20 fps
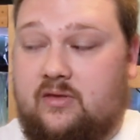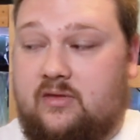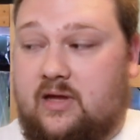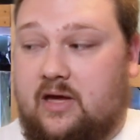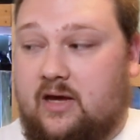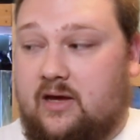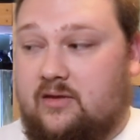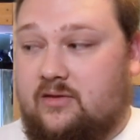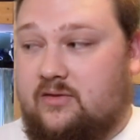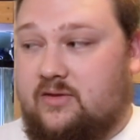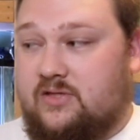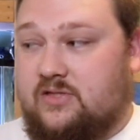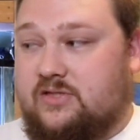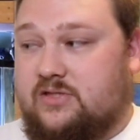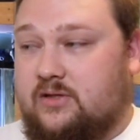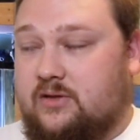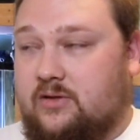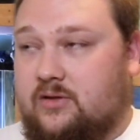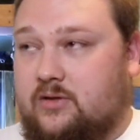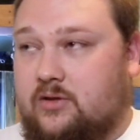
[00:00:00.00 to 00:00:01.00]
that this
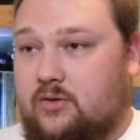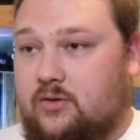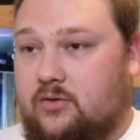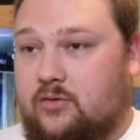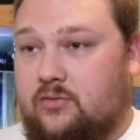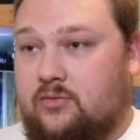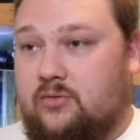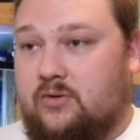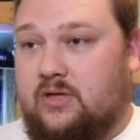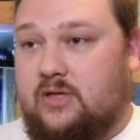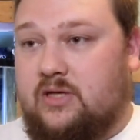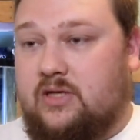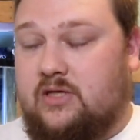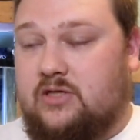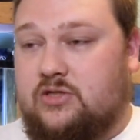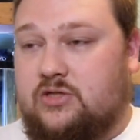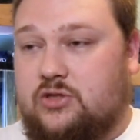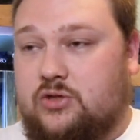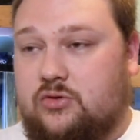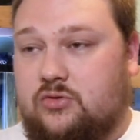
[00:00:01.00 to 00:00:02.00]
silicone
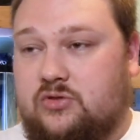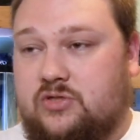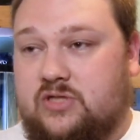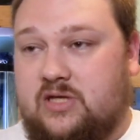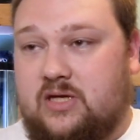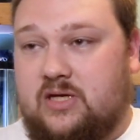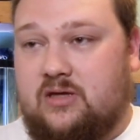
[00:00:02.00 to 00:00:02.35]
is used